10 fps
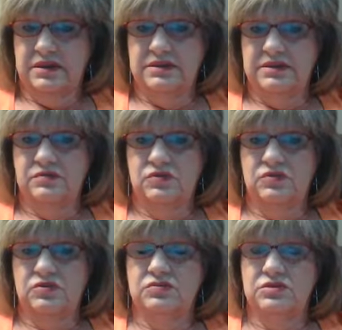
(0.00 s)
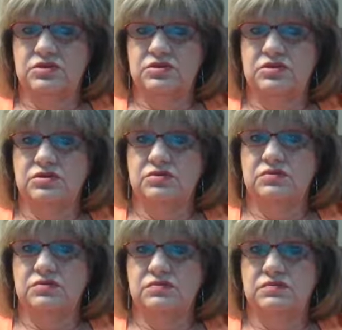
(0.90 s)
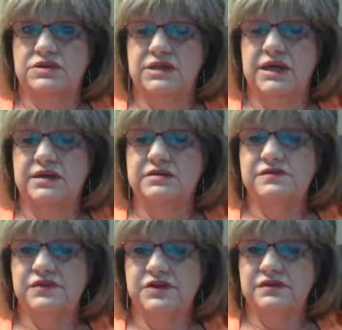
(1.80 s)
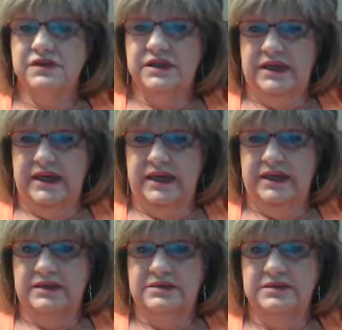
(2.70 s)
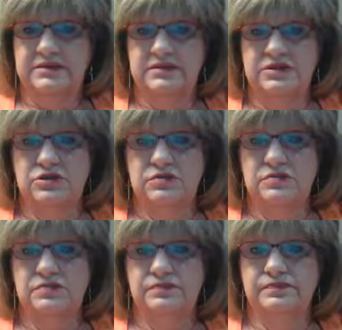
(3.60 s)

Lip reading: I didn't want to stand in front of the class and do